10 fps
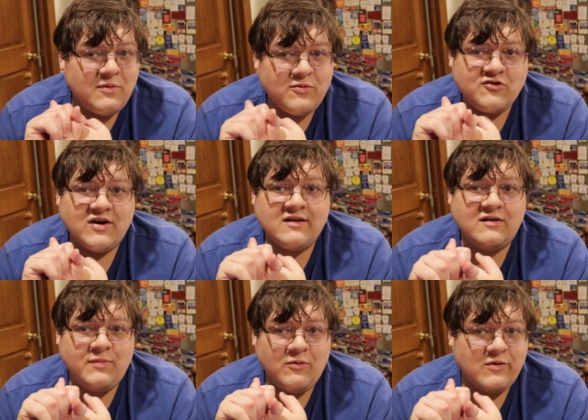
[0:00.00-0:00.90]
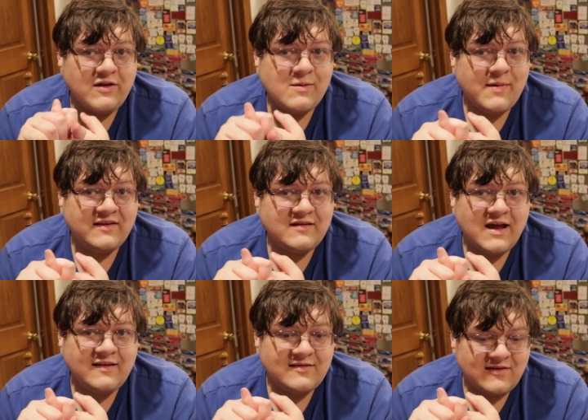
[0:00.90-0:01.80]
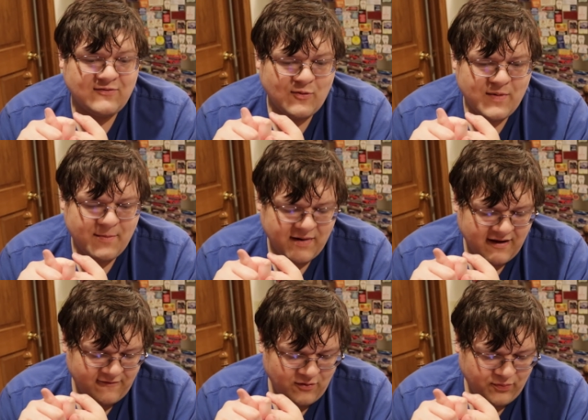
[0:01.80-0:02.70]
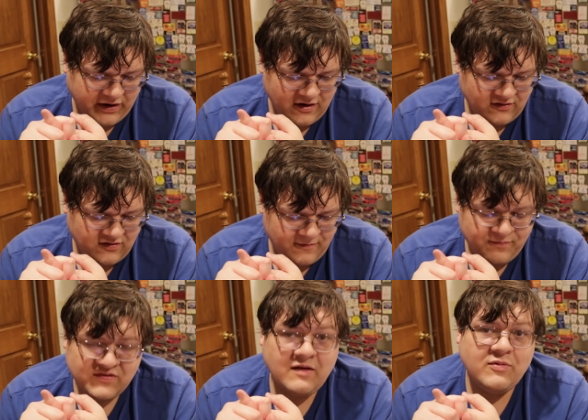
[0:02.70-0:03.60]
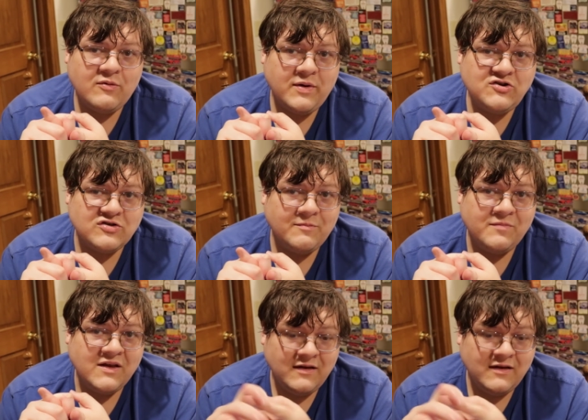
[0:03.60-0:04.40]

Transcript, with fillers: been projected to be one of the best decks this format by a few players. Same thing with Pendulum.